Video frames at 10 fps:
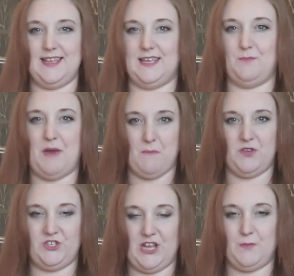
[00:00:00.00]
is a
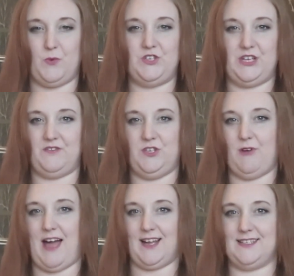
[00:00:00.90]
membership which gives you
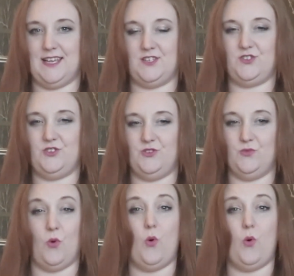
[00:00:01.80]
access to